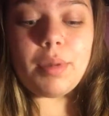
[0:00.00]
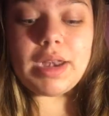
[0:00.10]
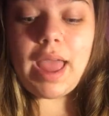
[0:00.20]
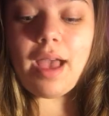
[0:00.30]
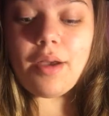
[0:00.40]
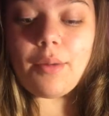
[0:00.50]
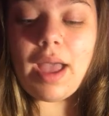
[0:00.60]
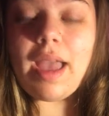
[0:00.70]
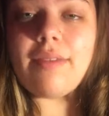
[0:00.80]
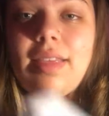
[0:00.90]
But now
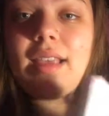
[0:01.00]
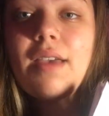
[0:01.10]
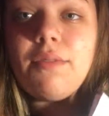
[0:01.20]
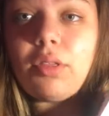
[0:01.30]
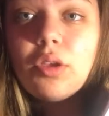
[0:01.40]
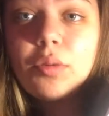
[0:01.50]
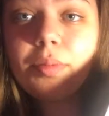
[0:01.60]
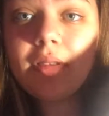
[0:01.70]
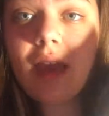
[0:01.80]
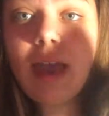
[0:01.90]
I have these
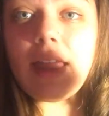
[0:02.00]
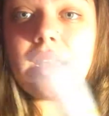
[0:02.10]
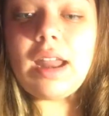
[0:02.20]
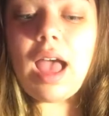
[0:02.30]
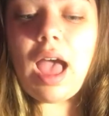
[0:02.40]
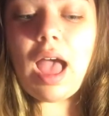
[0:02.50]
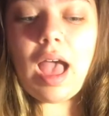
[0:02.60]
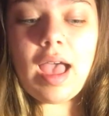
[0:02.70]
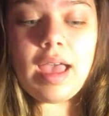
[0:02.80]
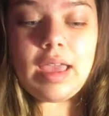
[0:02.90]
envelopes, and
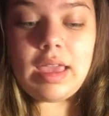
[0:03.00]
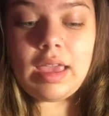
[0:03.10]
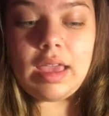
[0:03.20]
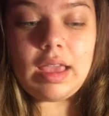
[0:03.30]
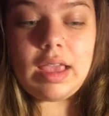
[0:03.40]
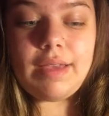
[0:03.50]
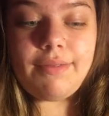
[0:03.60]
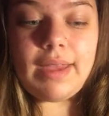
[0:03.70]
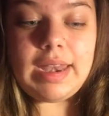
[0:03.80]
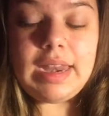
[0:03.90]

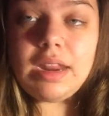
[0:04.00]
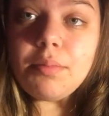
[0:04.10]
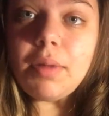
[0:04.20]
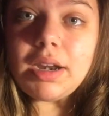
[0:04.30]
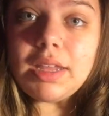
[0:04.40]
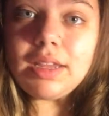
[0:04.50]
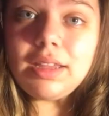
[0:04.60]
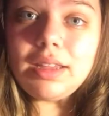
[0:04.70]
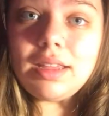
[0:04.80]
if I need money,